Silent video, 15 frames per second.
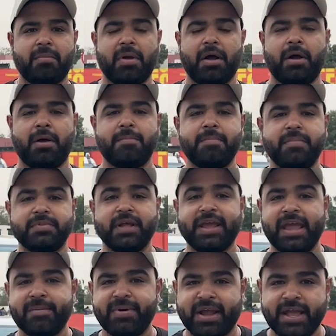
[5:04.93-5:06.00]
the
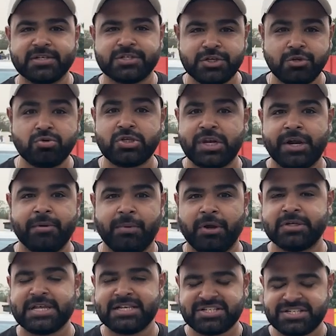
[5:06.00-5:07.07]
game against New Zealand,
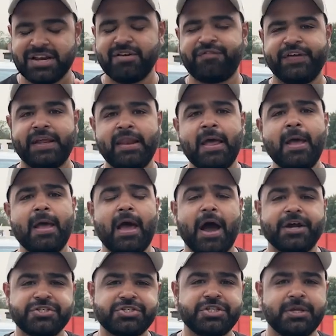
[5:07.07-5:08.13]
because I still feel
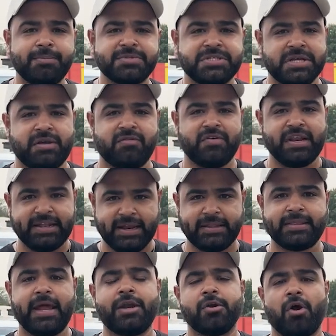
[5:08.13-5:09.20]
Arshdeep Singh will
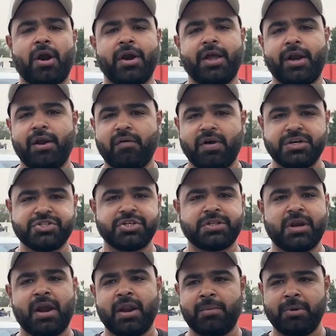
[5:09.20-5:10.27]
get that nod ahead of Harshit
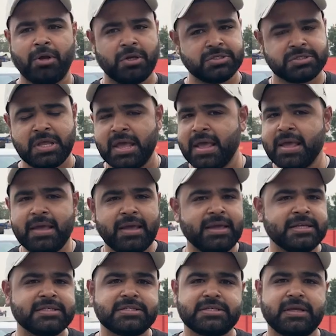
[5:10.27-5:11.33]
Rana, because
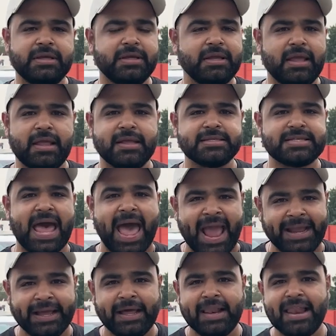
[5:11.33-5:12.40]
his
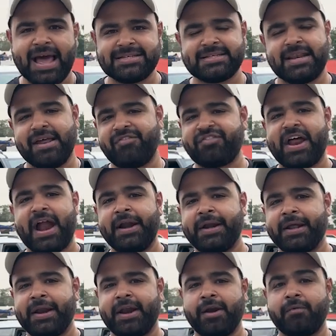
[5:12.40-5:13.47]
angle as a
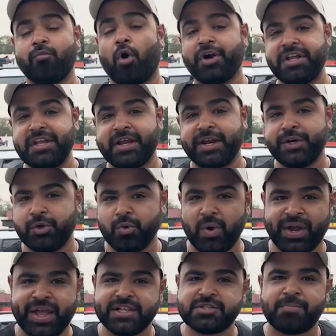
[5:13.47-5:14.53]
left-hander and what he can do
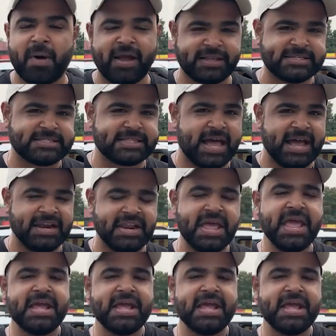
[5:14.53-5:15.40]
against Pakistan,